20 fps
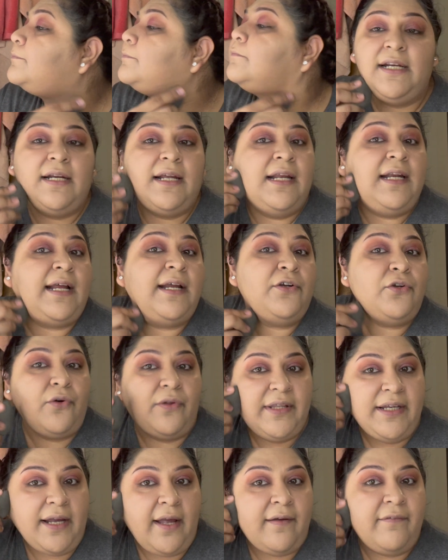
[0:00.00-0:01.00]
And I know
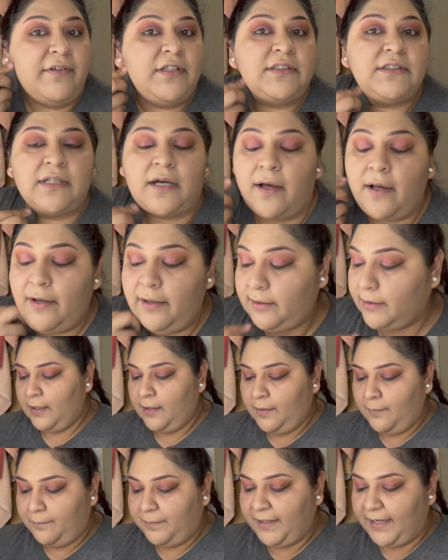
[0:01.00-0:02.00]
they have a dog,
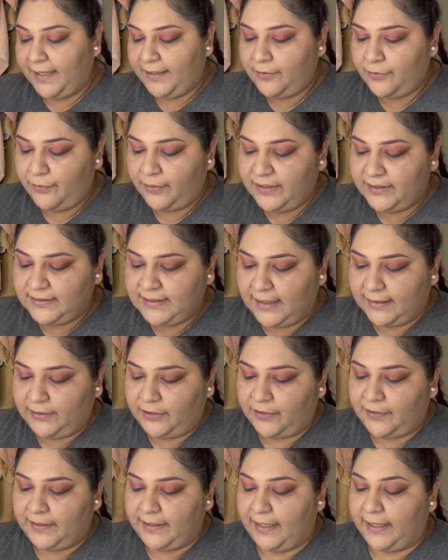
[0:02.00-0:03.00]
but I noticed that
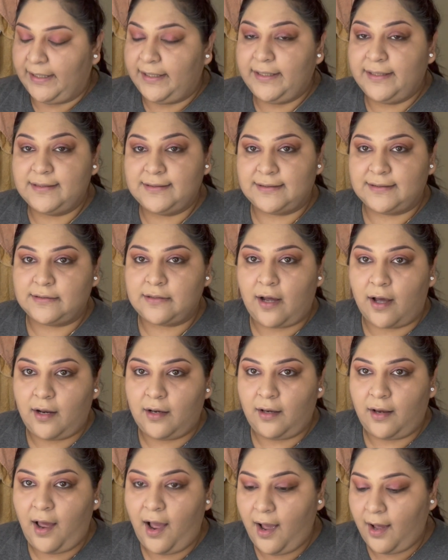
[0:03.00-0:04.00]
their gate is not
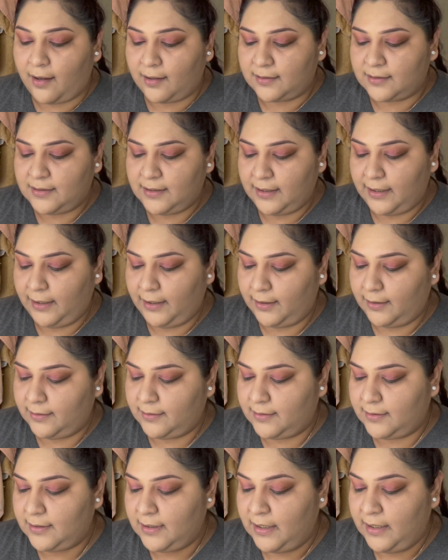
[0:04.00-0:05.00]
locked.
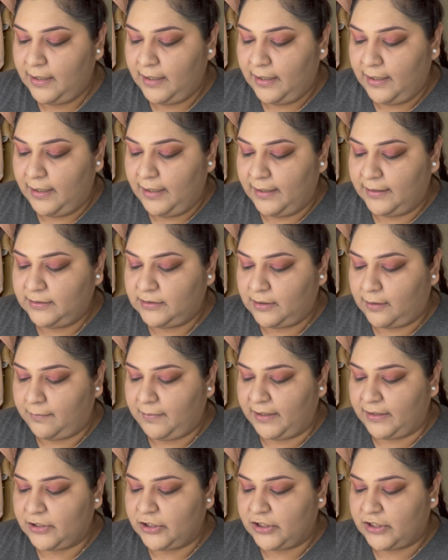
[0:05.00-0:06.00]
And so I'm
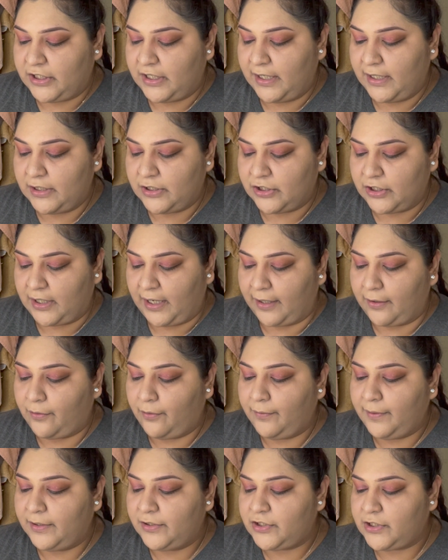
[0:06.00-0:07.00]
like, shit, should I
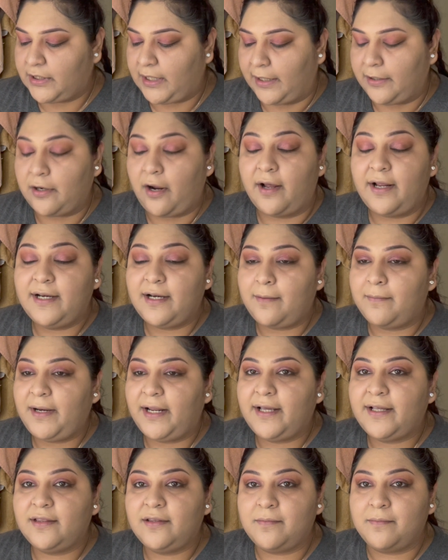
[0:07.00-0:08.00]
go in? Should I not? And I'm
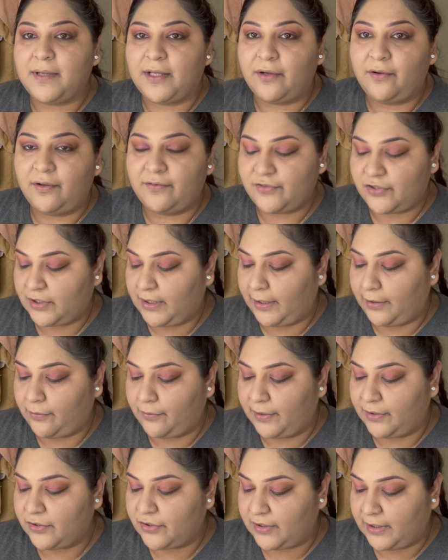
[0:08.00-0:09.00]
like in the middle of should I go
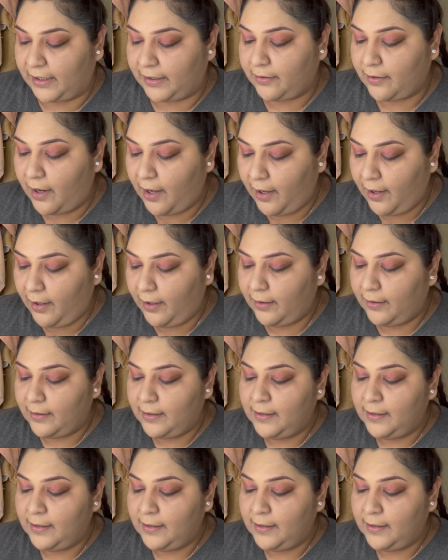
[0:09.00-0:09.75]
in? Should I not?